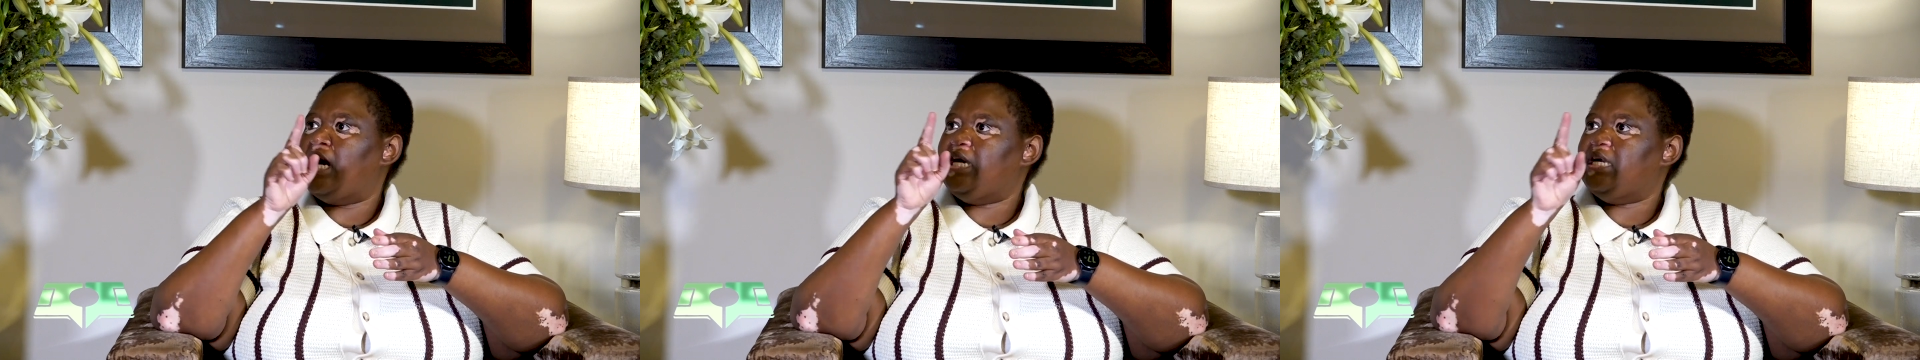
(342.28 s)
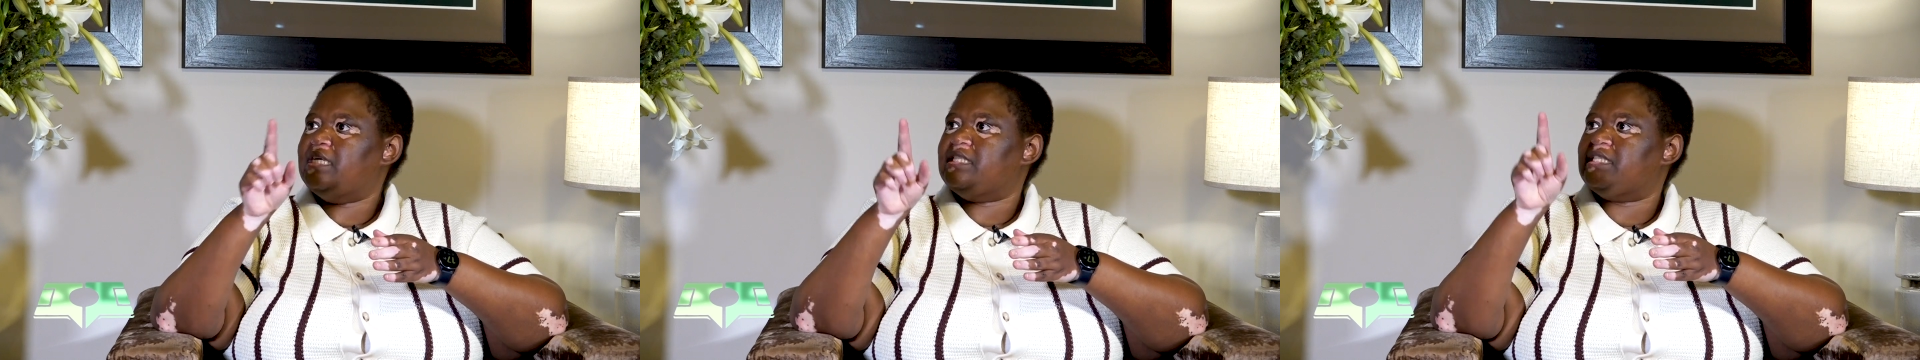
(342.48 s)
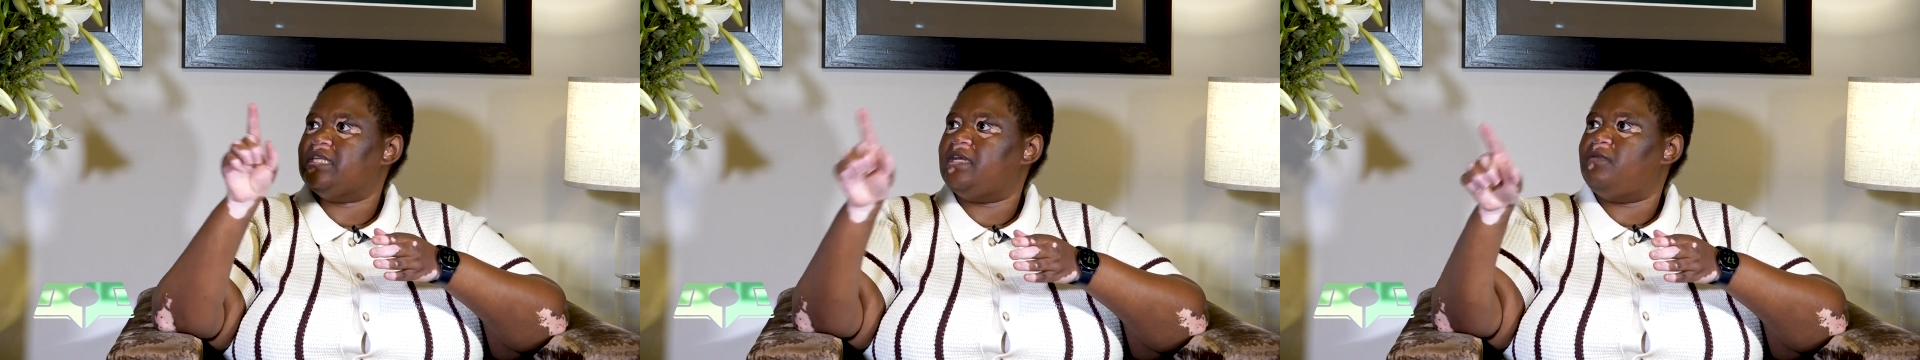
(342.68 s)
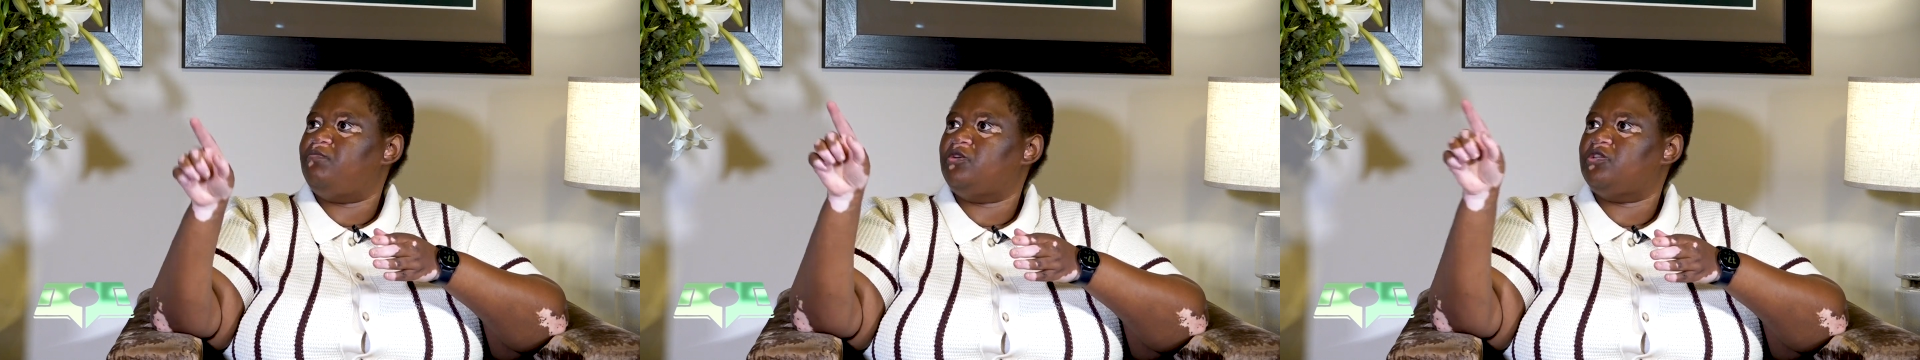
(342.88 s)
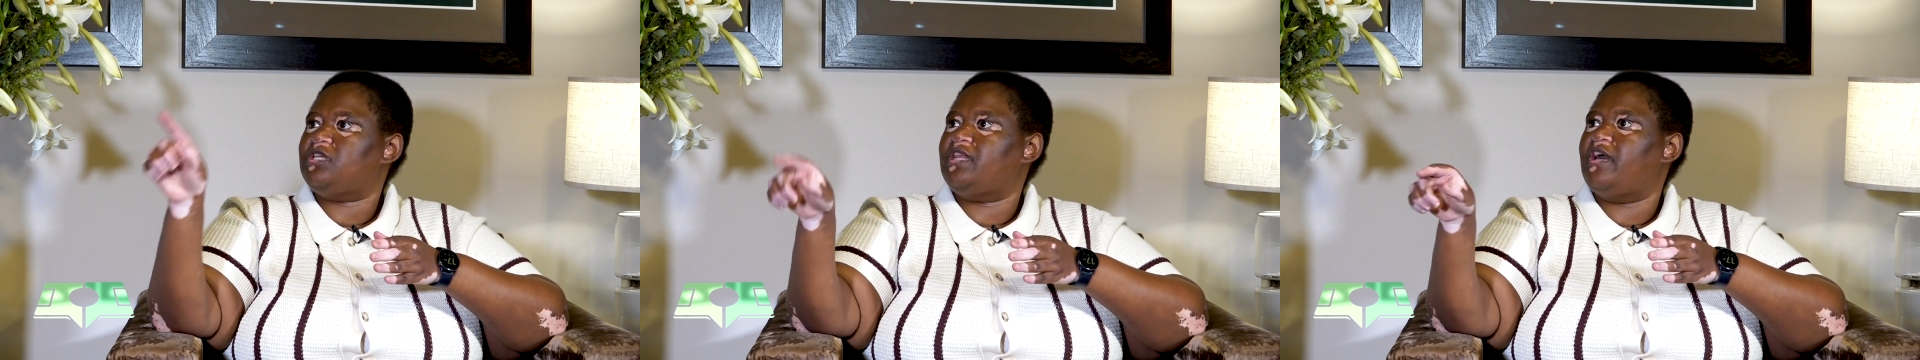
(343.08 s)

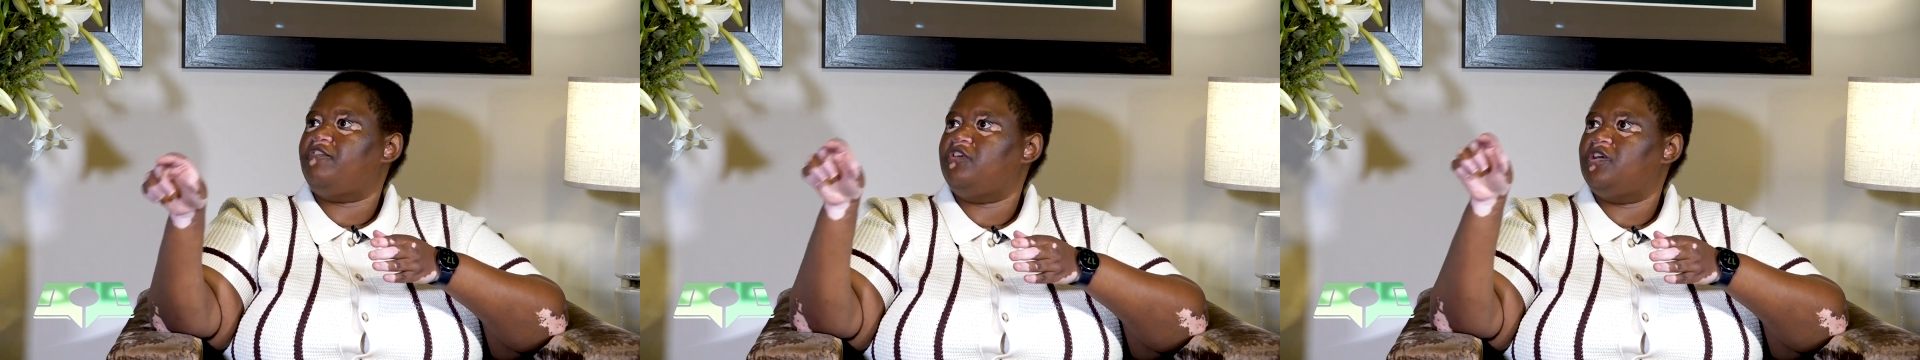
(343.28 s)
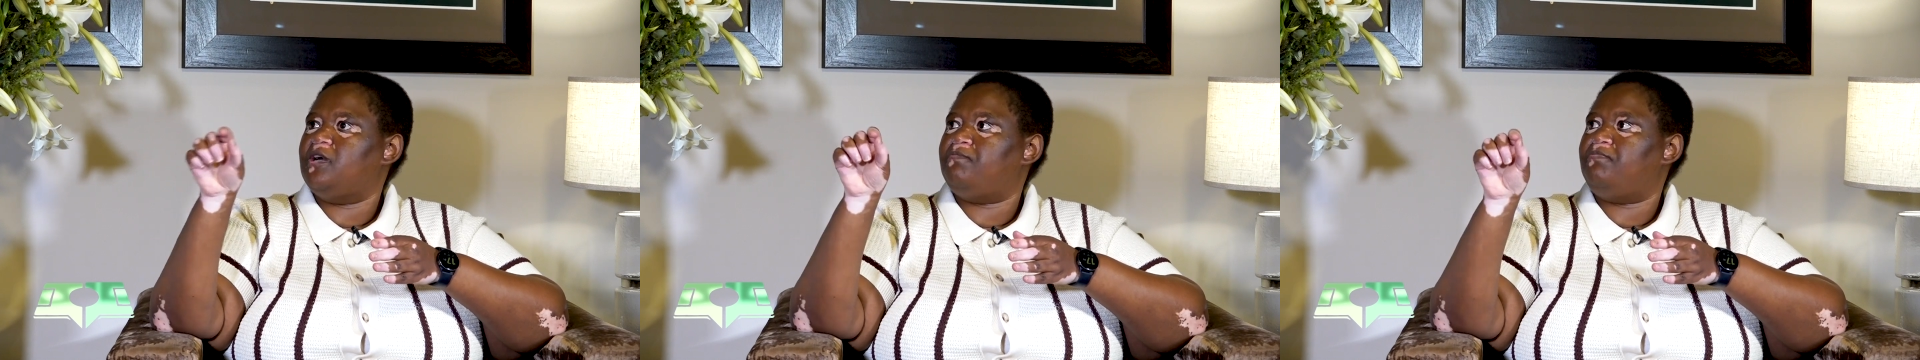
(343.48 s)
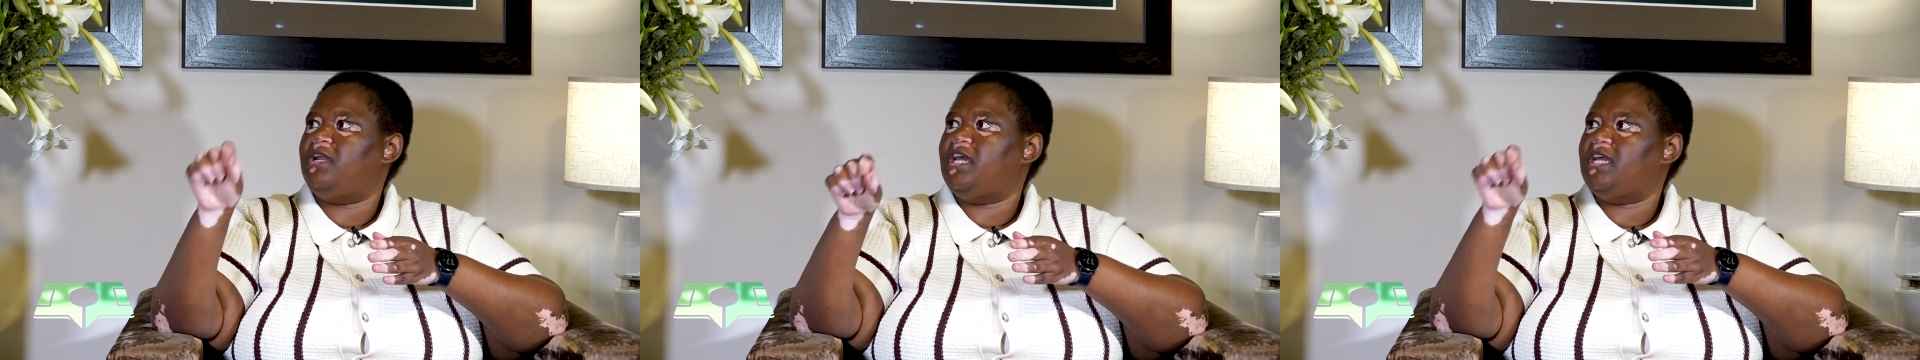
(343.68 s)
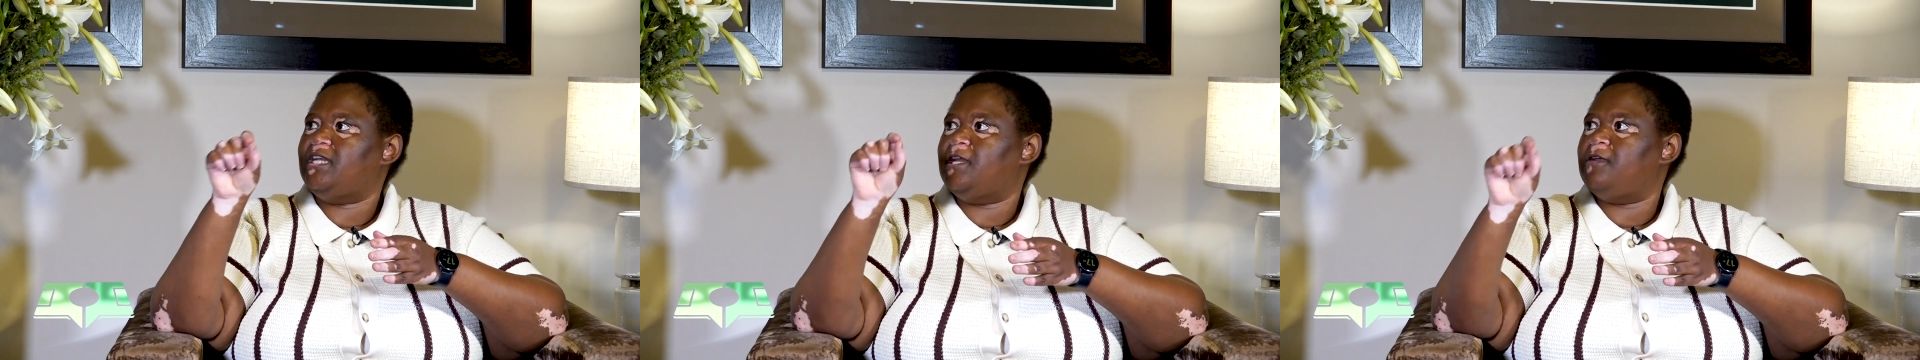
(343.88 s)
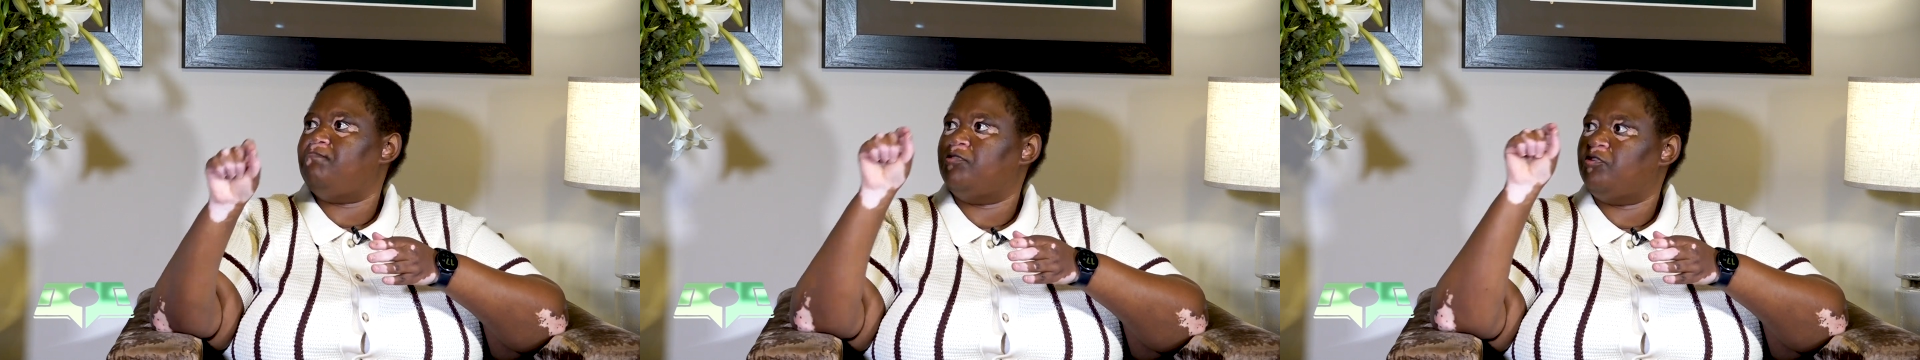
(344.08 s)
Netball South Africa
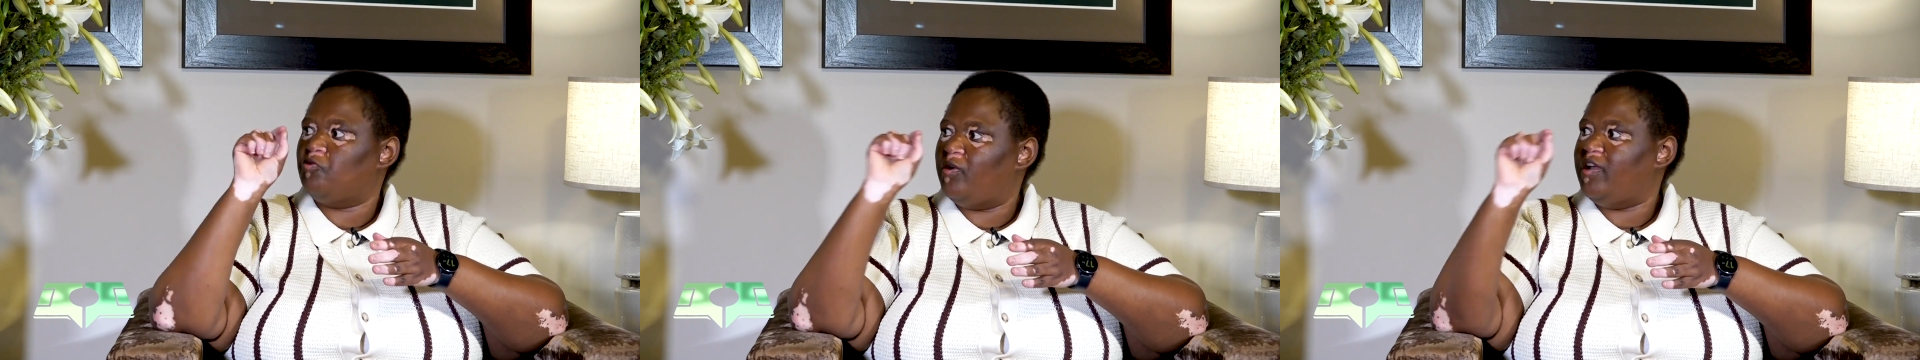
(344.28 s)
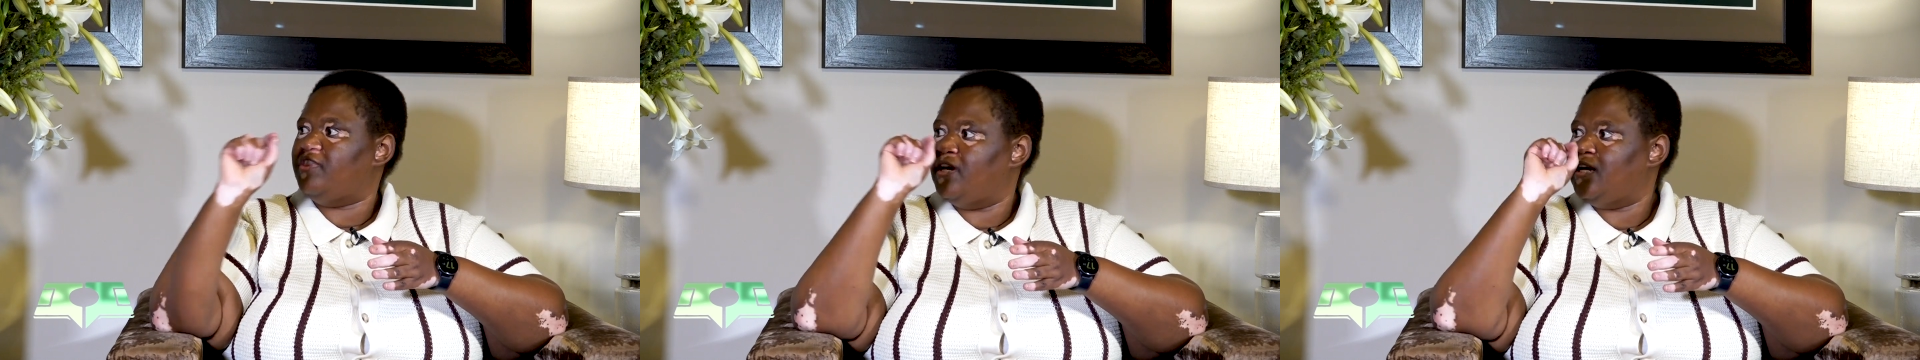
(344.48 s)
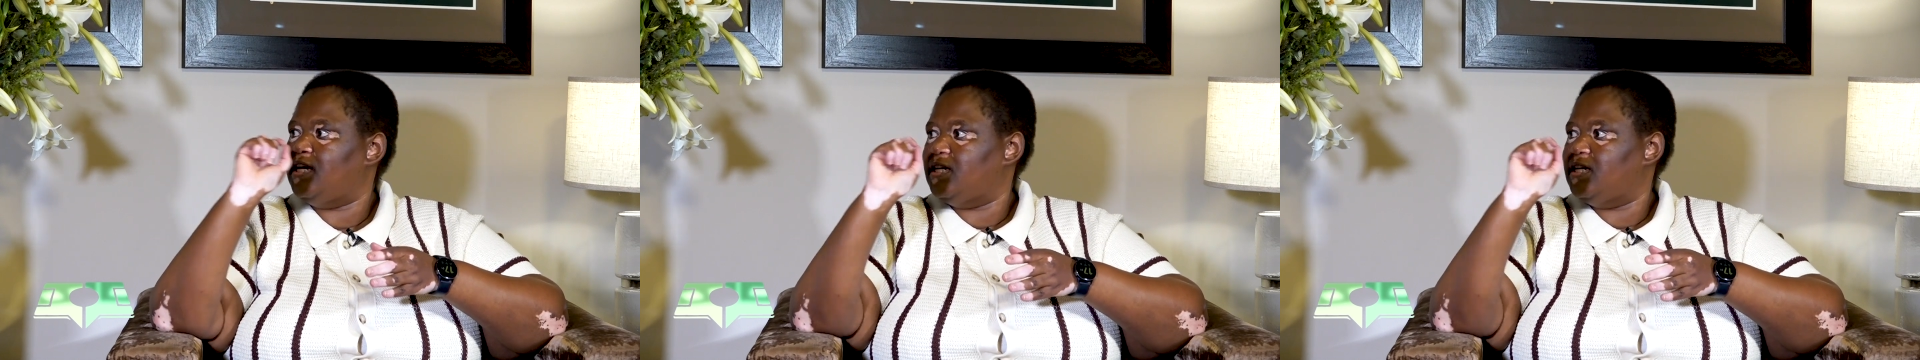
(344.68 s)
playing netball where there